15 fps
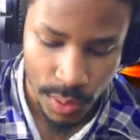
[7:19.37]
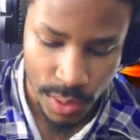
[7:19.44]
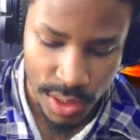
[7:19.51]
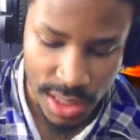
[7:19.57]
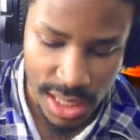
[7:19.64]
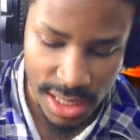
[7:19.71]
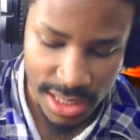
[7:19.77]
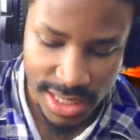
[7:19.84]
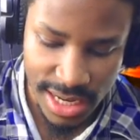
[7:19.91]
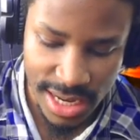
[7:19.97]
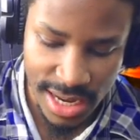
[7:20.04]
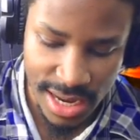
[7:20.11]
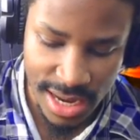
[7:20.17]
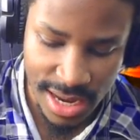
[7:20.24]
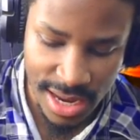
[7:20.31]

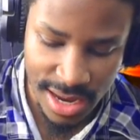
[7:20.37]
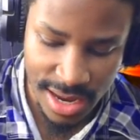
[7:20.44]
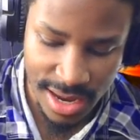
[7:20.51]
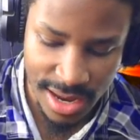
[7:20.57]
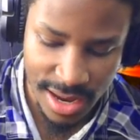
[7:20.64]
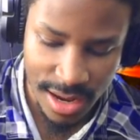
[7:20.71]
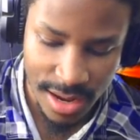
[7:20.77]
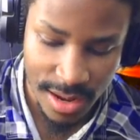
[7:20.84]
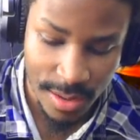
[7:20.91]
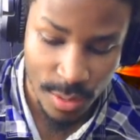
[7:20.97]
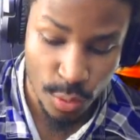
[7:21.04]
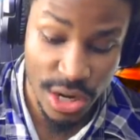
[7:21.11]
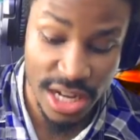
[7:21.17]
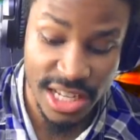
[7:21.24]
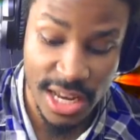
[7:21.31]
Yucky.
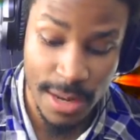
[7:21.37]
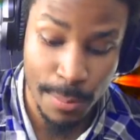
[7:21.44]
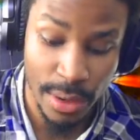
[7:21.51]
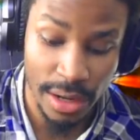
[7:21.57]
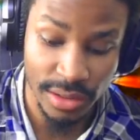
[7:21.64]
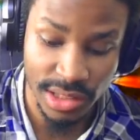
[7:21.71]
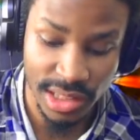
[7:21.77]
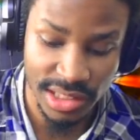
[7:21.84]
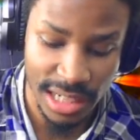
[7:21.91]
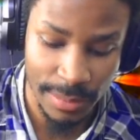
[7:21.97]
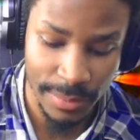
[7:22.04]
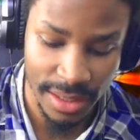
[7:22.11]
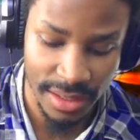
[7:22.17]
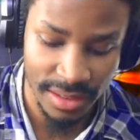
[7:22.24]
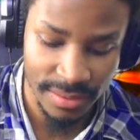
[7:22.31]
Yucky Prouses, I
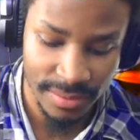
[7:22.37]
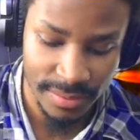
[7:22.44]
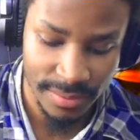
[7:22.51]
mean.